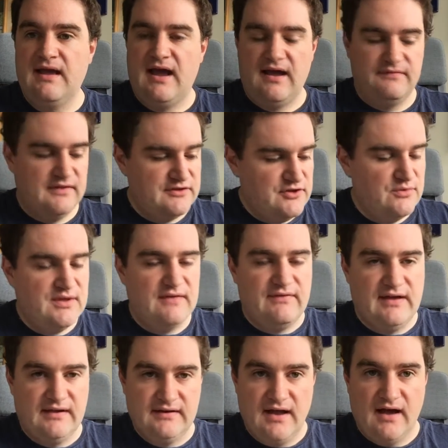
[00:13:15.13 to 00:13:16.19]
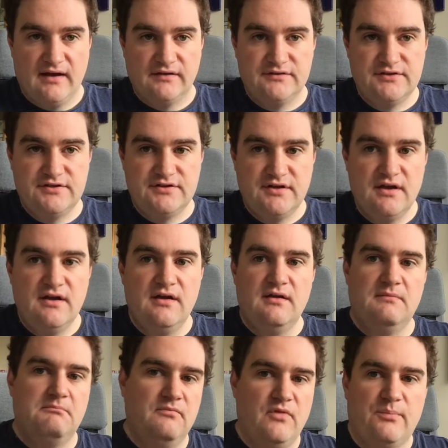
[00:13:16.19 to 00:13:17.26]
and then you give it a nudge,
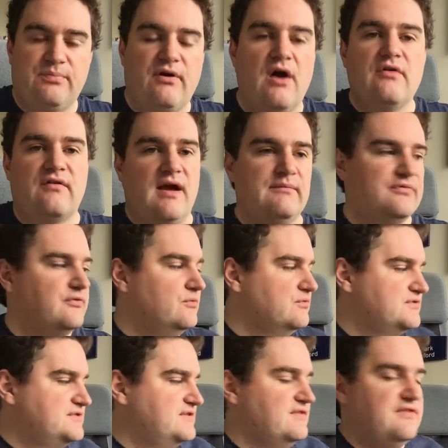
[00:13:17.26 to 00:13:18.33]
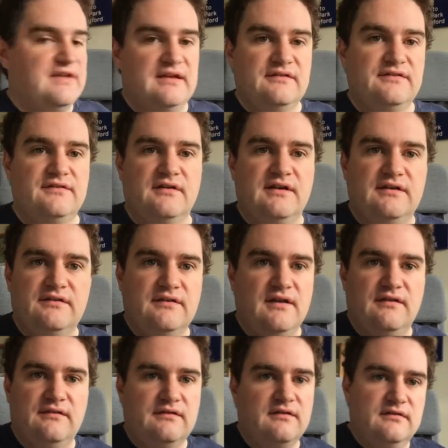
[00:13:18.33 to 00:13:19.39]
the program thinks that
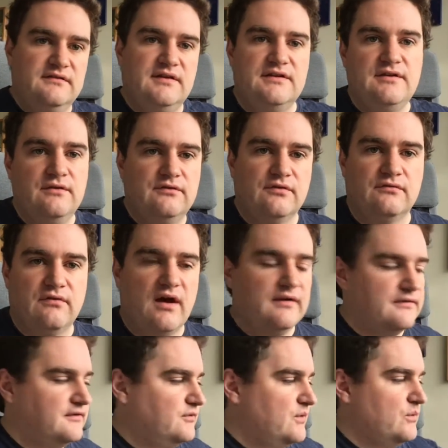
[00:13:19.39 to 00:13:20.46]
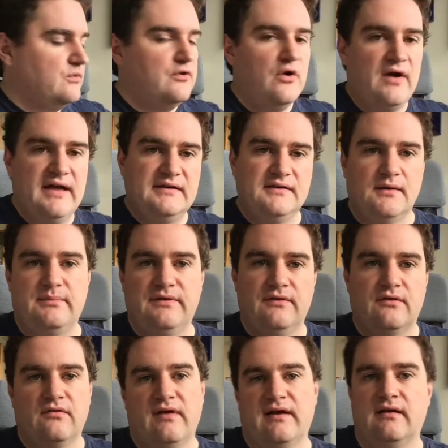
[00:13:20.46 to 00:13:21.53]
it's continued to run, so it will not end up in the
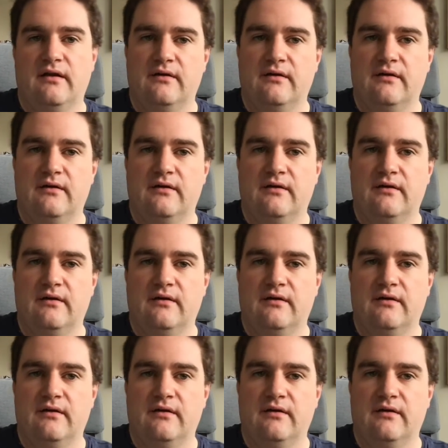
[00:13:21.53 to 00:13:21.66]
correct